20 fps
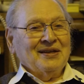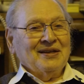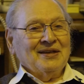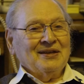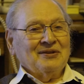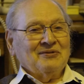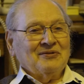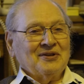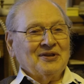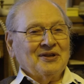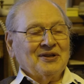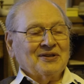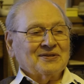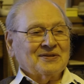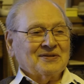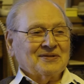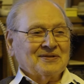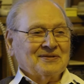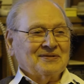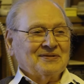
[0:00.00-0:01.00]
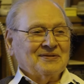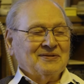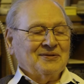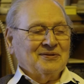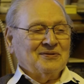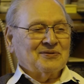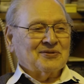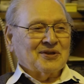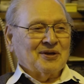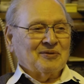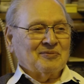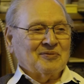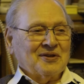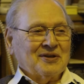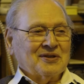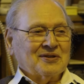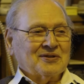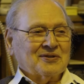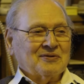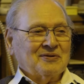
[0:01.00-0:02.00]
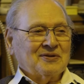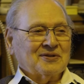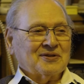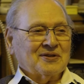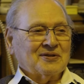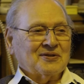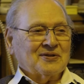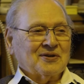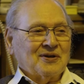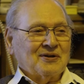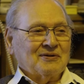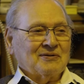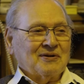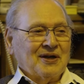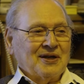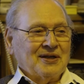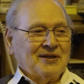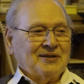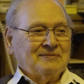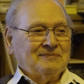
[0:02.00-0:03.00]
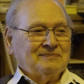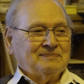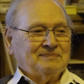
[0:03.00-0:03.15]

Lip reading: if he doesn't do something. So he says, "All right.